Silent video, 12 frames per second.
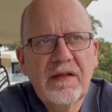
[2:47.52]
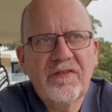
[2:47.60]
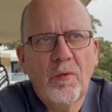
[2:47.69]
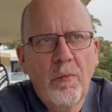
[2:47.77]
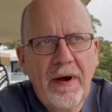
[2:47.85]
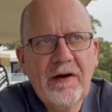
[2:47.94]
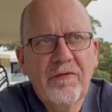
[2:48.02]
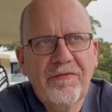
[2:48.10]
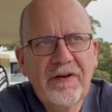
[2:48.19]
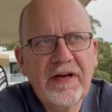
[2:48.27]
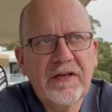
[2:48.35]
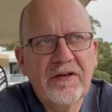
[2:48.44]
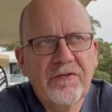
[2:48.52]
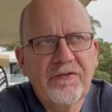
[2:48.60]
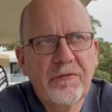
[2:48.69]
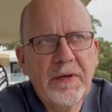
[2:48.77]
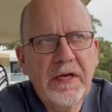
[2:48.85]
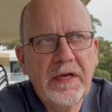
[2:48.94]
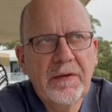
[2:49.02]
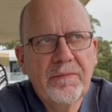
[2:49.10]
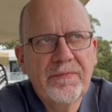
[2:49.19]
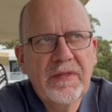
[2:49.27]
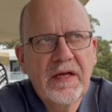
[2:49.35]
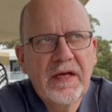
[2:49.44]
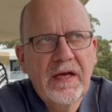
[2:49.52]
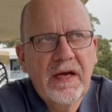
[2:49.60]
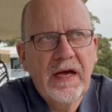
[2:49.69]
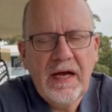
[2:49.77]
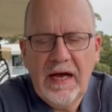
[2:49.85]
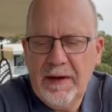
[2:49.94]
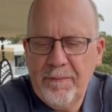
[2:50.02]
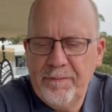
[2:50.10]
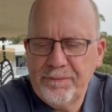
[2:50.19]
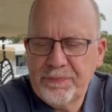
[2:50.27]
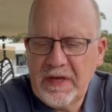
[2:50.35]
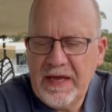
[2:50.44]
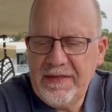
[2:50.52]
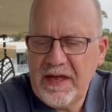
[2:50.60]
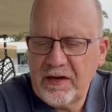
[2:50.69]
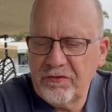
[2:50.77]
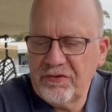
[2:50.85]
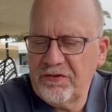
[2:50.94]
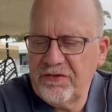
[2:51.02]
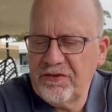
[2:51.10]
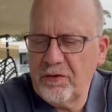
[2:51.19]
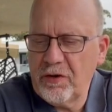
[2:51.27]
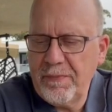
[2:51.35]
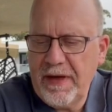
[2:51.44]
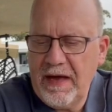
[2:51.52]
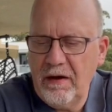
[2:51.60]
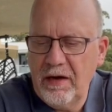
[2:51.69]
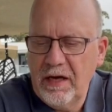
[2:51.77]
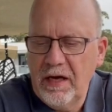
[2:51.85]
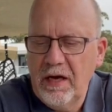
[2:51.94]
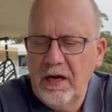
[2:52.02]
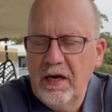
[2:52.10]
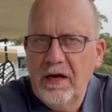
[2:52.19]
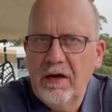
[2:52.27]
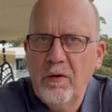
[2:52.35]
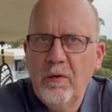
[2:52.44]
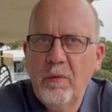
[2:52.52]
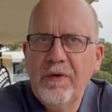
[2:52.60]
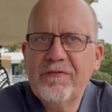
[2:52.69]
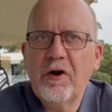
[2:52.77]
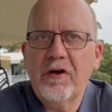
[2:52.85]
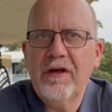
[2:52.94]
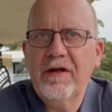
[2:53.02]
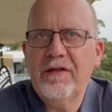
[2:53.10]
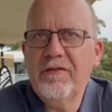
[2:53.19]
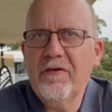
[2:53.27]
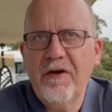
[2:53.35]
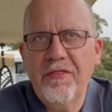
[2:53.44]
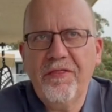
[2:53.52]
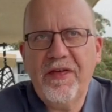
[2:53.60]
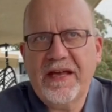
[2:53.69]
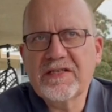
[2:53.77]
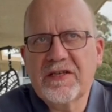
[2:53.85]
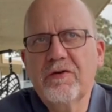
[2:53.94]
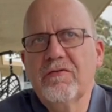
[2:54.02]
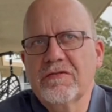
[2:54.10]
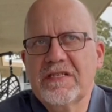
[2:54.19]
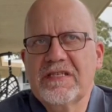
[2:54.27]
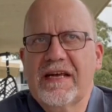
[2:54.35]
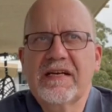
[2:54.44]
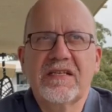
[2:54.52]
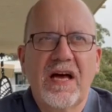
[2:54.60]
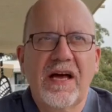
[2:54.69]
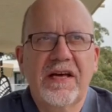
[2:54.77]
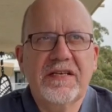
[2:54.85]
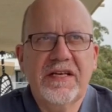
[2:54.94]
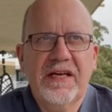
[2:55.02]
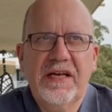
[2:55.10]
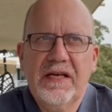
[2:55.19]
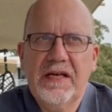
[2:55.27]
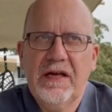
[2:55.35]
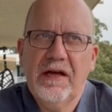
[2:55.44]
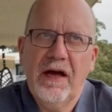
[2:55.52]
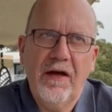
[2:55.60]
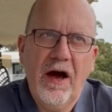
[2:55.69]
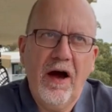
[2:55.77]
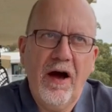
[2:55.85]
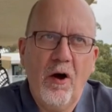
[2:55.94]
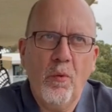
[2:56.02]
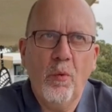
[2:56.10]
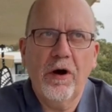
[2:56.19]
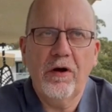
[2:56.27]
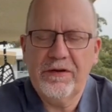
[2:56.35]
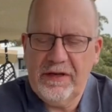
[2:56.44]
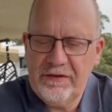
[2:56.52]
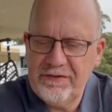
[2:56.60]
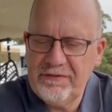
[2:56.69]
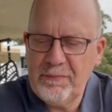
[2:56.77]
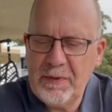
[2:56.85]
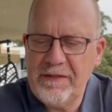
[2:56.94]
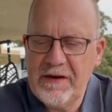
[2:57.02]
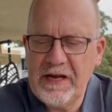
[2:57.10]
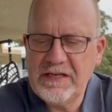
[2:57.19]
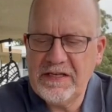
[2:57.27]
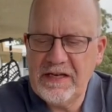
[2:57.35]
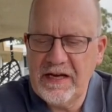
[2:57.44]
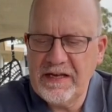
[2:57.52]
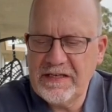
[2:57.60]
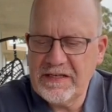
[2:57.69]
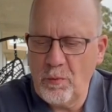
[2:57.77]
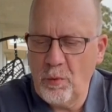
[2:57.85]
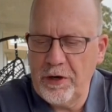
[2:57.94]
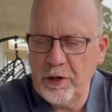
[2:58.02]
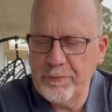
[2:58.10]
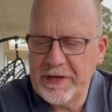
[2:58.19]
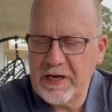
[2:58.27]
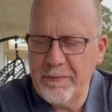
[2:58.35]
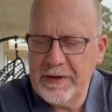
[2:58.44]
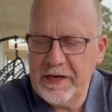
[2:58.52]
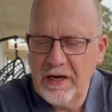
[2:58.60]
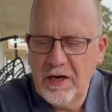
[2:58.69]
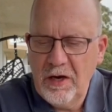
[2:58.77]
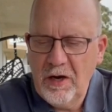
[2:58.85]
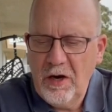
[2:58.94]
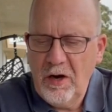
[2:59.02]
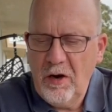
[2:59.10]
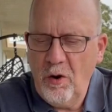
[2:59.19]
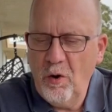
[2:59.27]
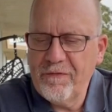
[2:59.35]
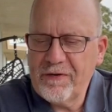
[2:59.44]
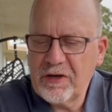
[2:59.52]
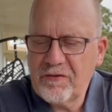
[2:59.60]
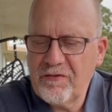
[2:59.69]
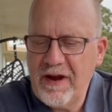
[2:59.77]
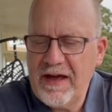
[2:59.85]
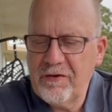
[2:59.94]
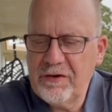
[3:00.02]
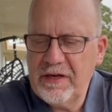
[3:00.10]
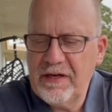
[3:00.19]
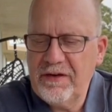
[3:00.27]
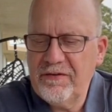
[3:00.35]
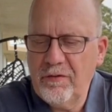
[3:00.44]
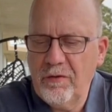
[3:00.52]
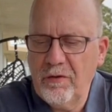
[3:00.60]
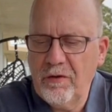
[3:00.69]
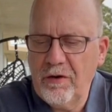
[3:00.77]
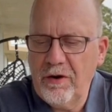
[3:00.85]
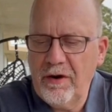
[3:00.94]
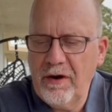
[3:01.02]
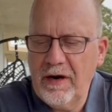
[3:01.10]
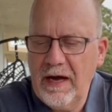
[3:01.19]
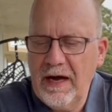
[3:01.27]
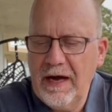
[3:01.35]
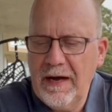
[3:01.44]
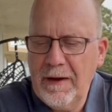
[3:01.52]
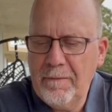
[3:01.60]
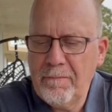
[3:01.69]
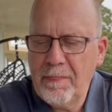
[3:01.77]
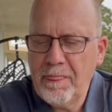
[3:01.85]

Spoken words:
wow factor for me. He then goes on to talk about there are things that cause us anxiety. Our world, he's speaking in the 1990s, our world becoming overcrowded, or